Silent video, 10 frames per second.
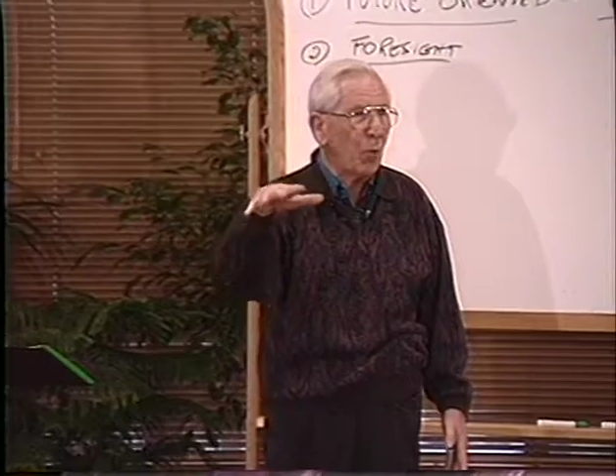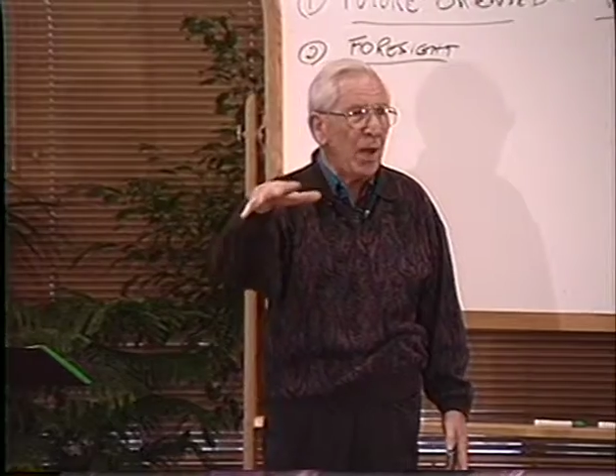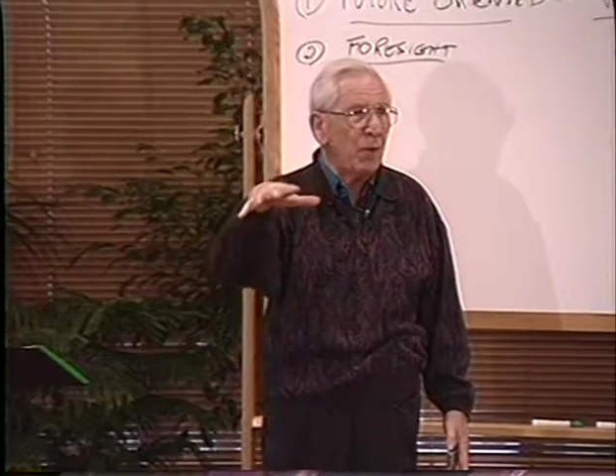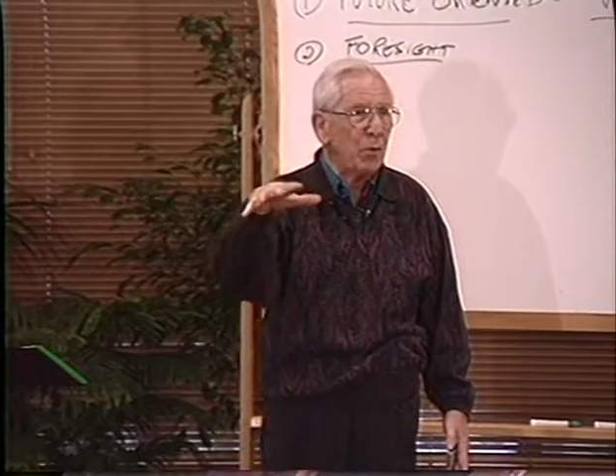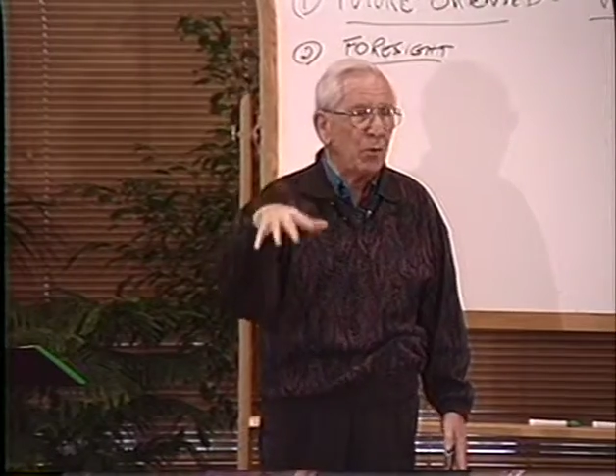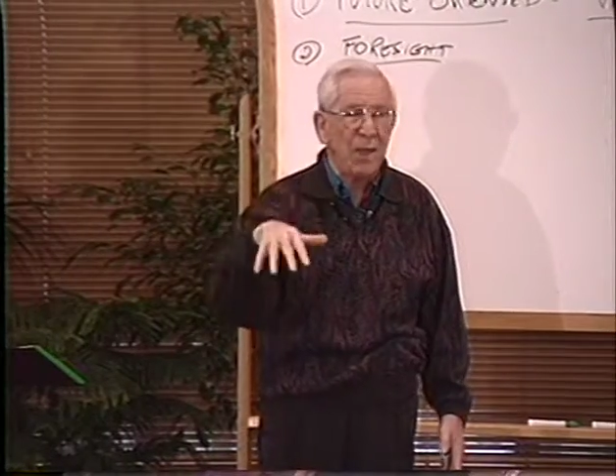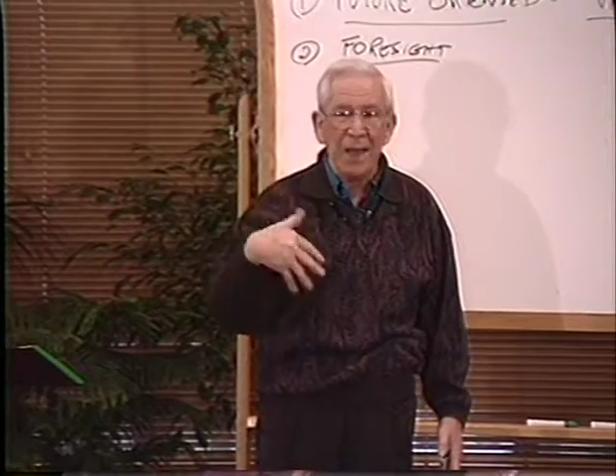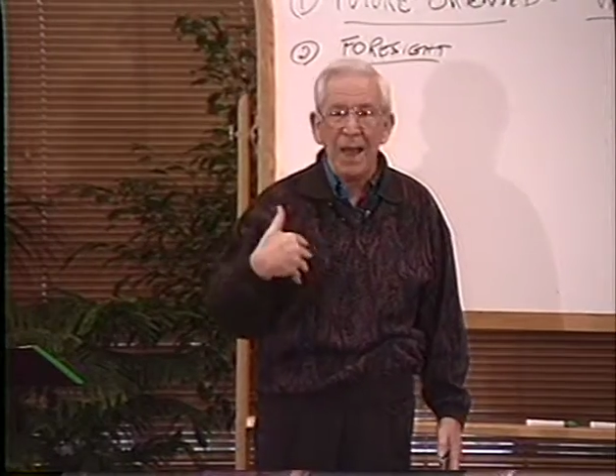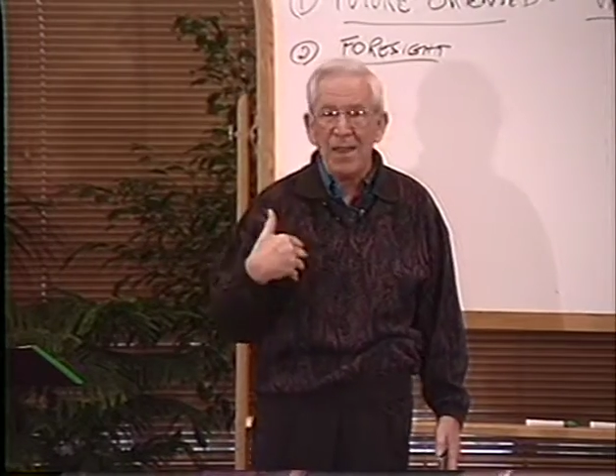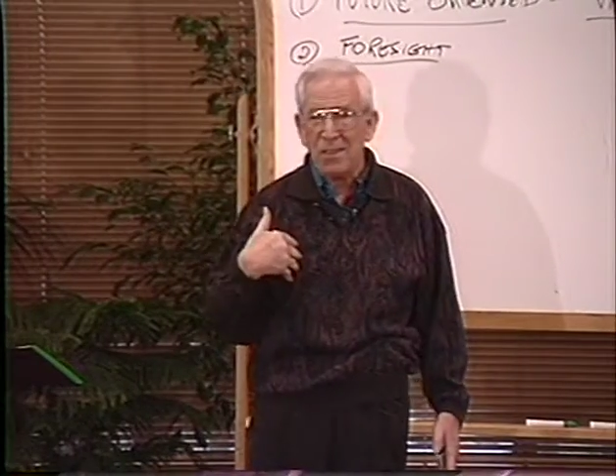the way it would
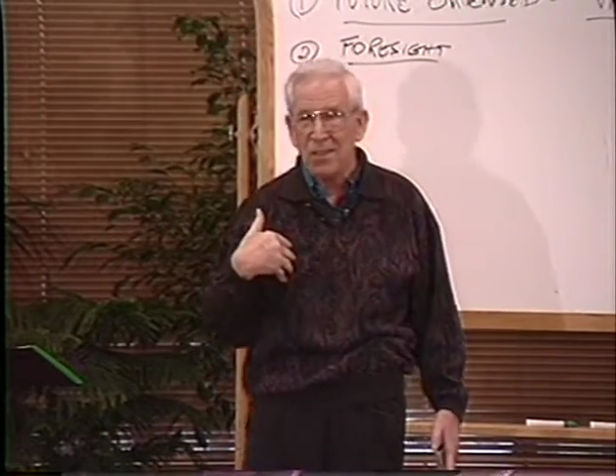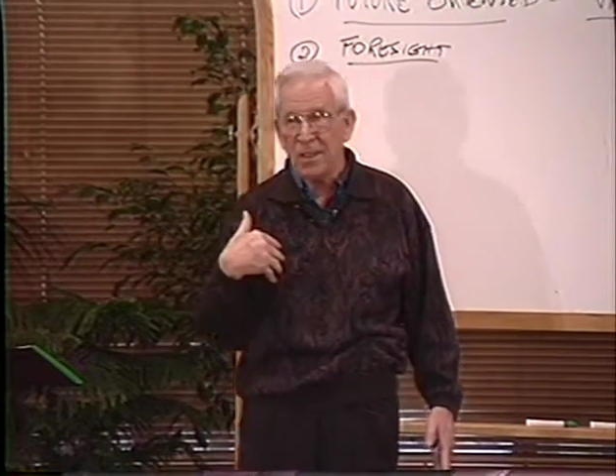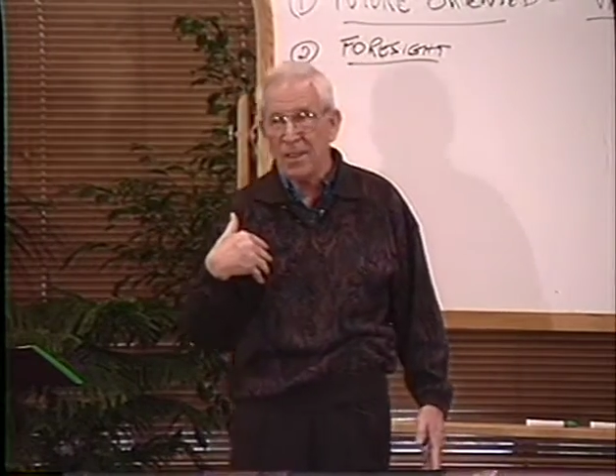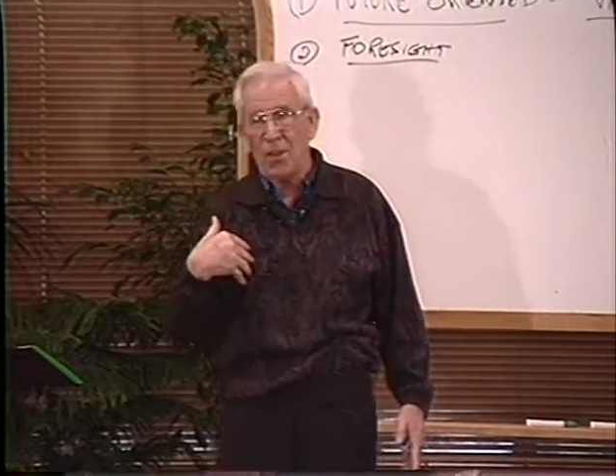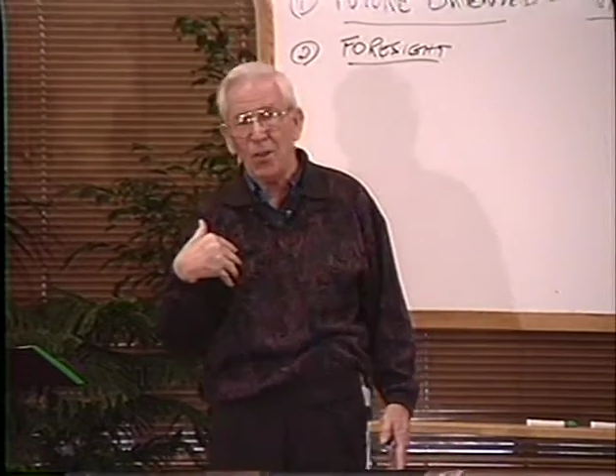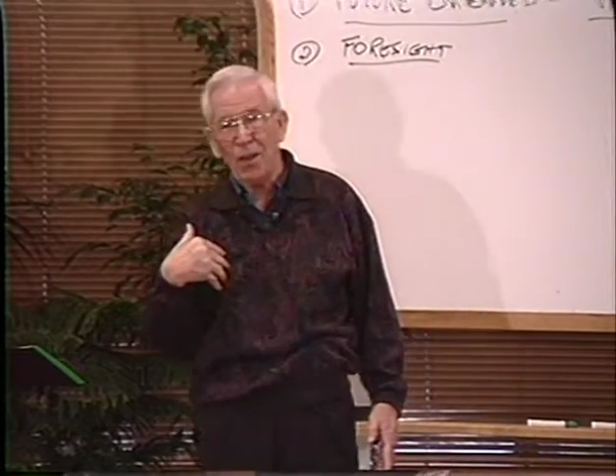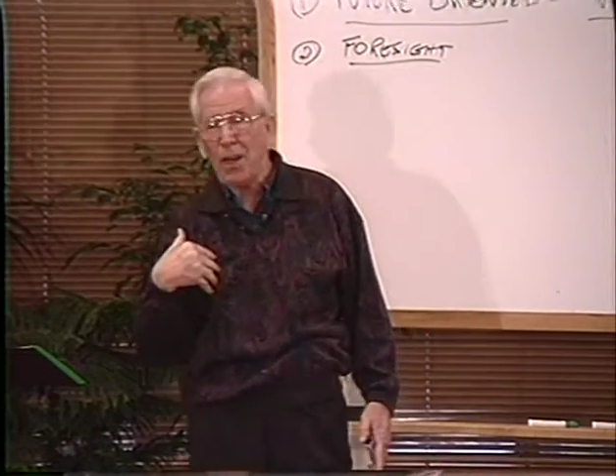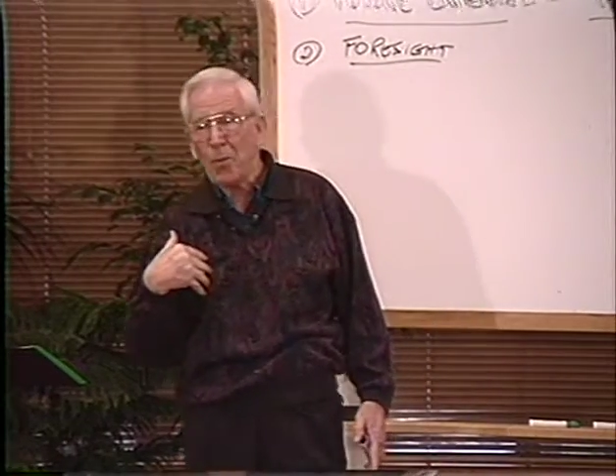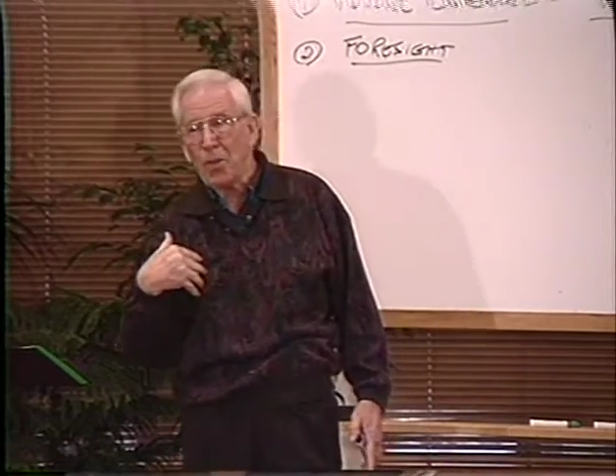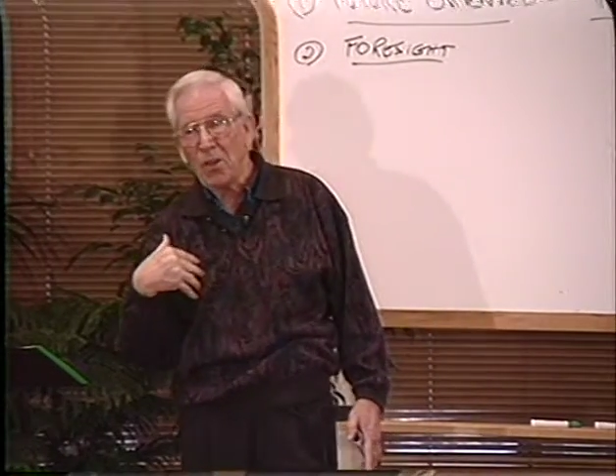affect us here and
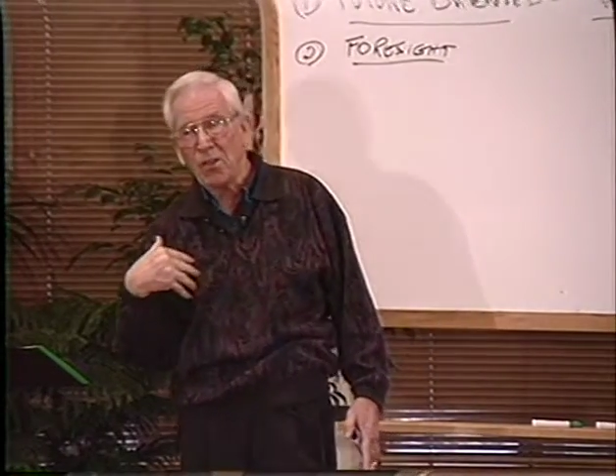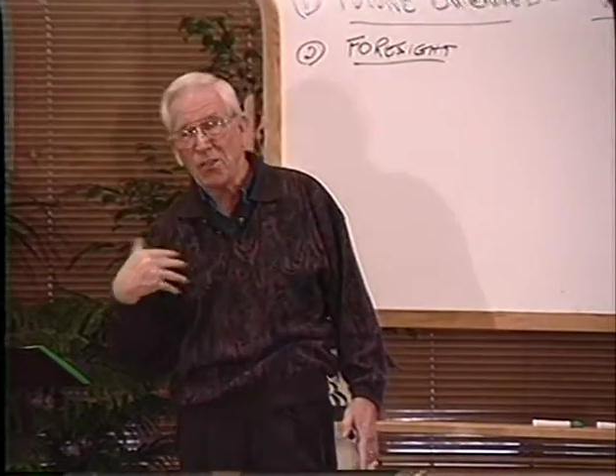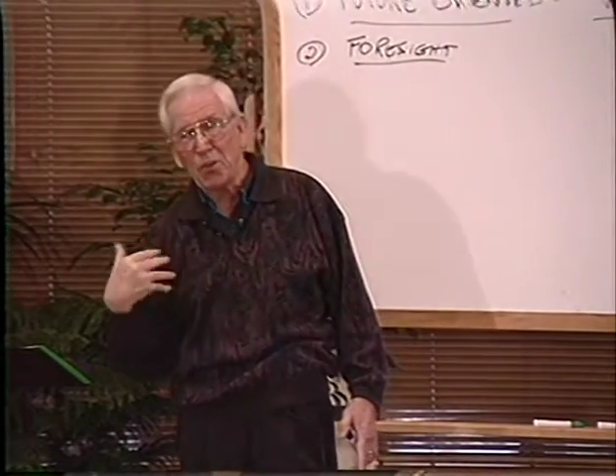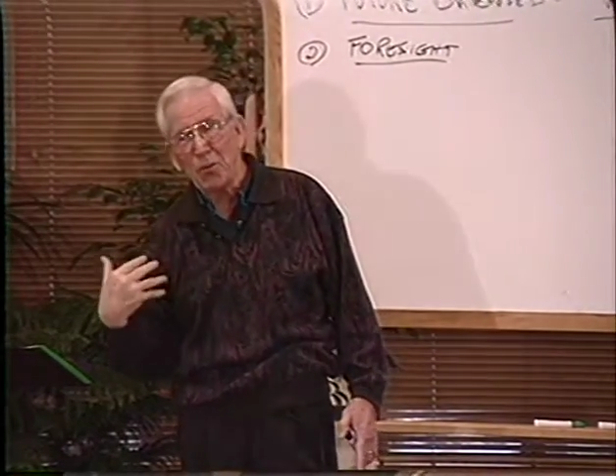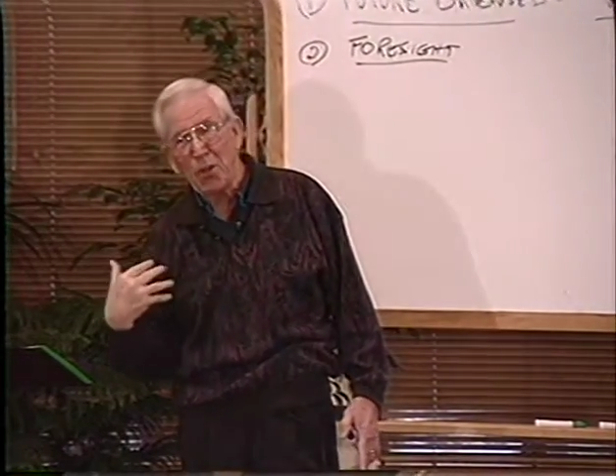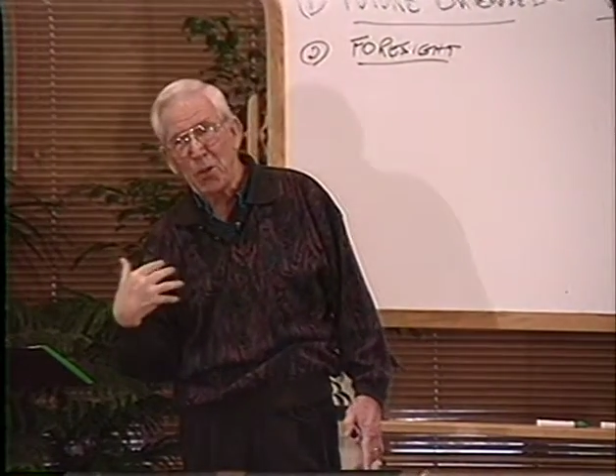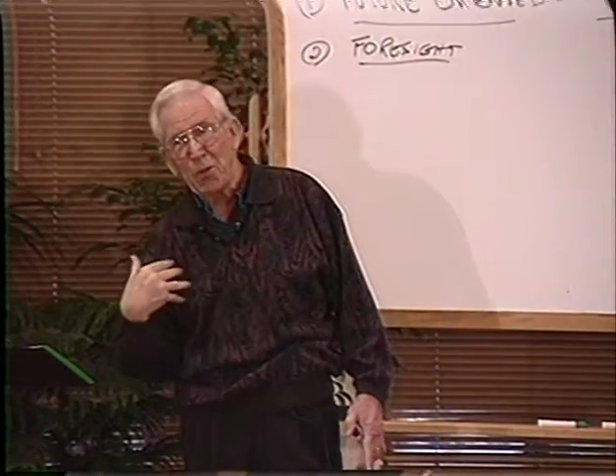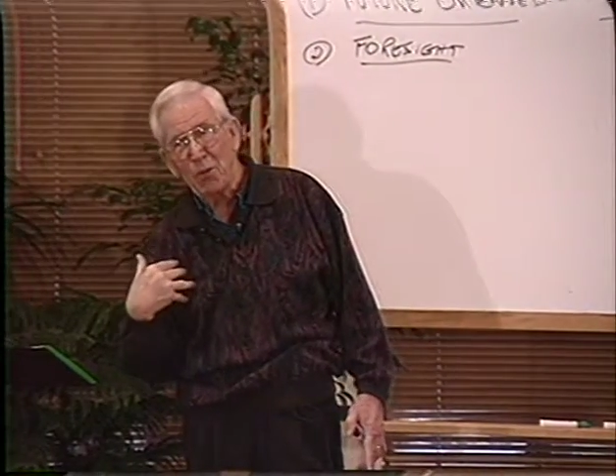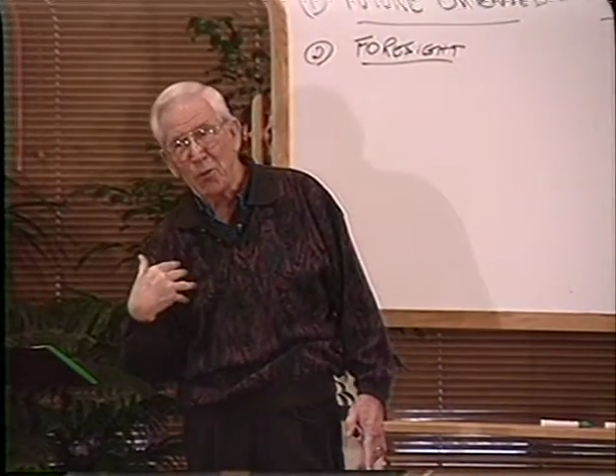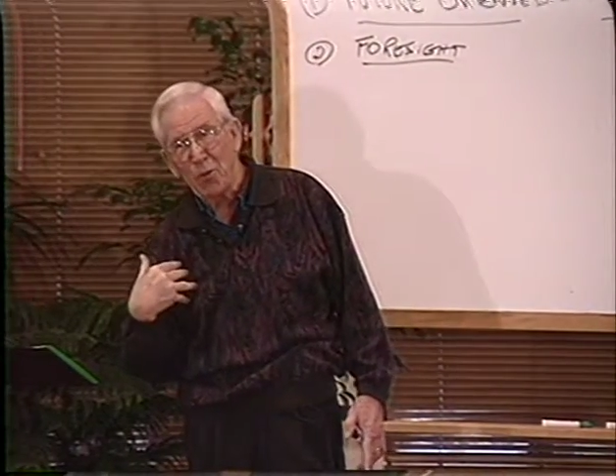now because you're going to
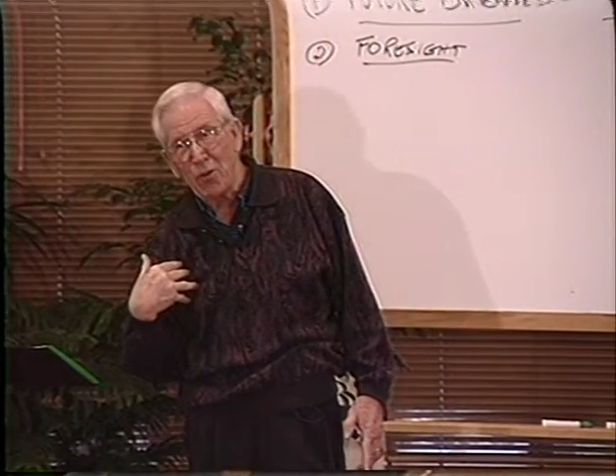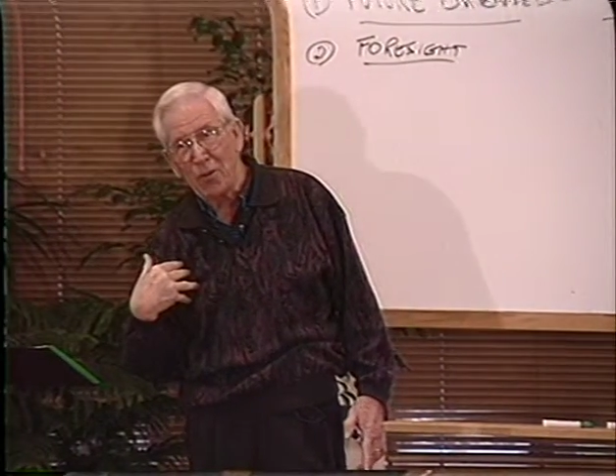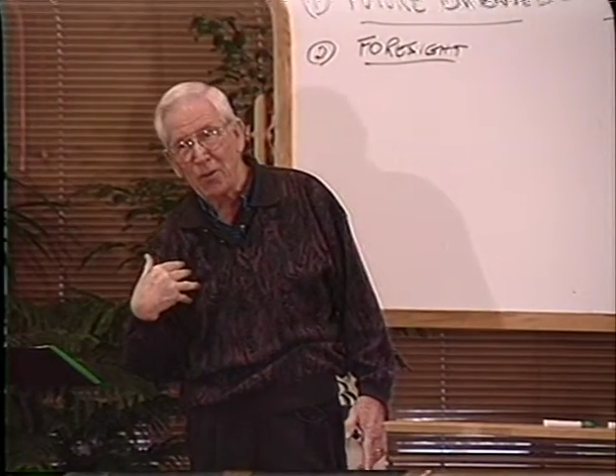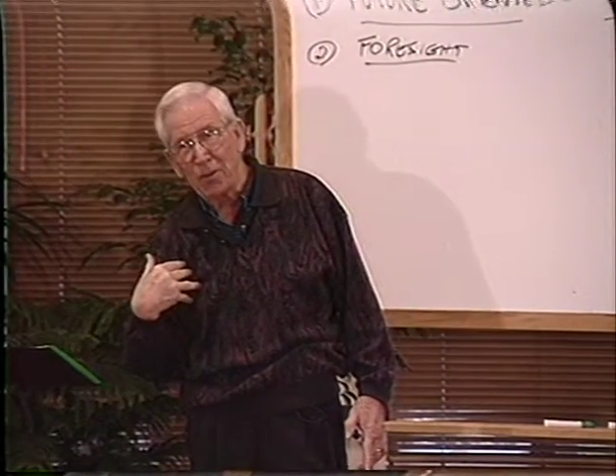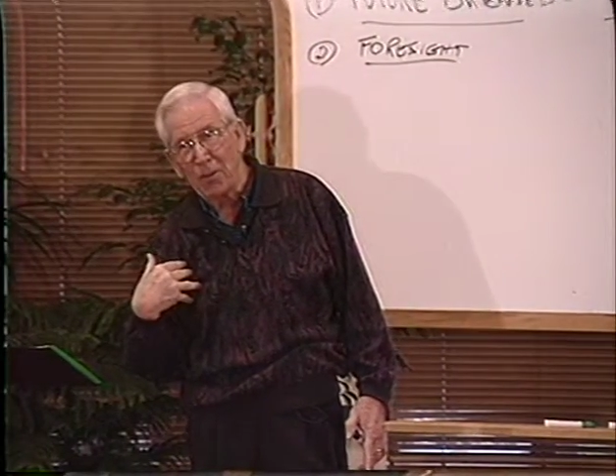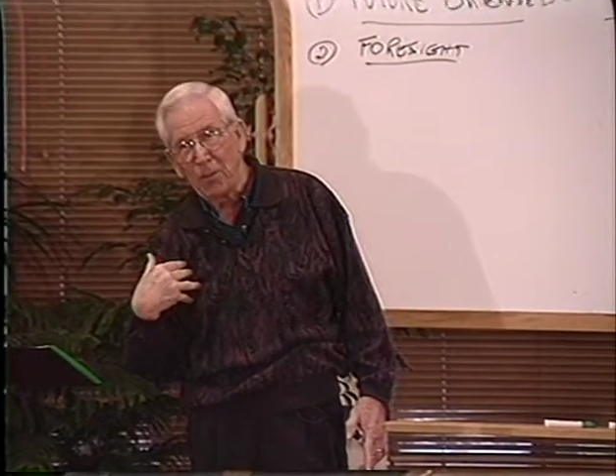be recorded.